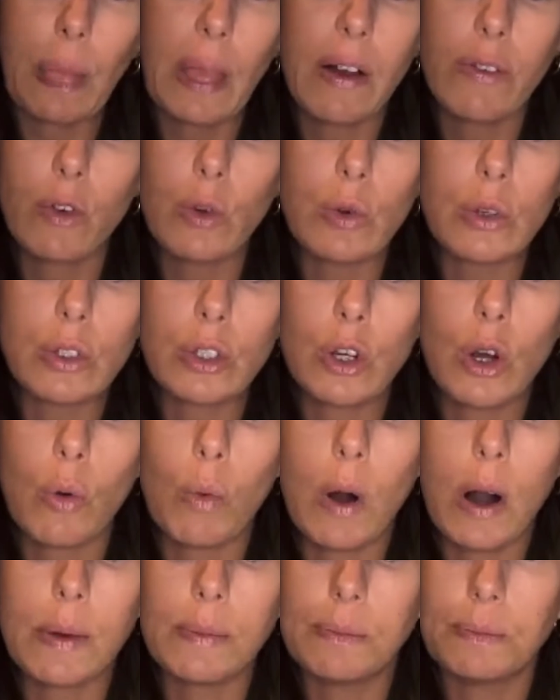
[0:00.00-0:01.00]
I've always got
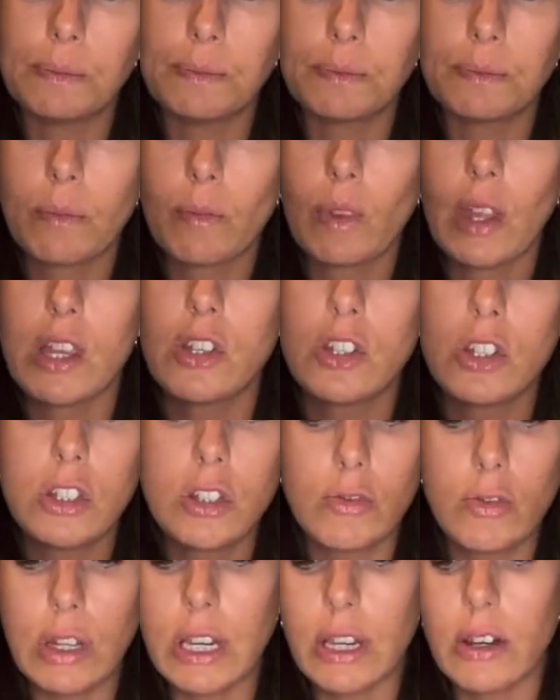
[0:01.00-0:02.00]
one it's just
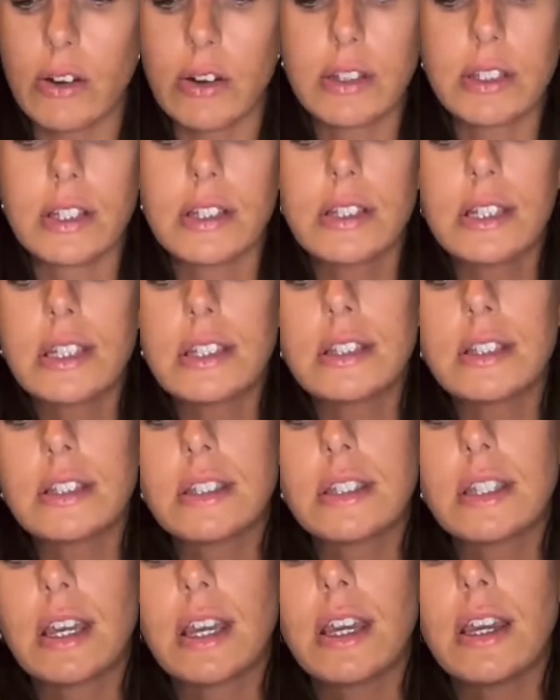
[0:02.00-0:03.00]
a really nice
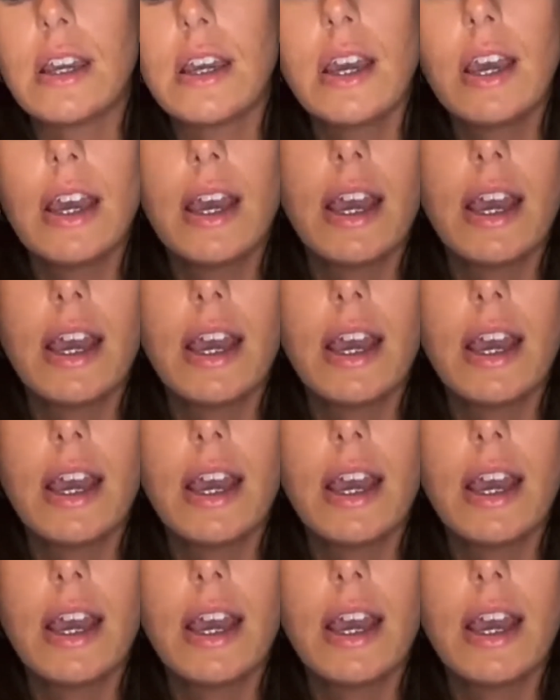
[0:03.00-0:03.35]
consistency.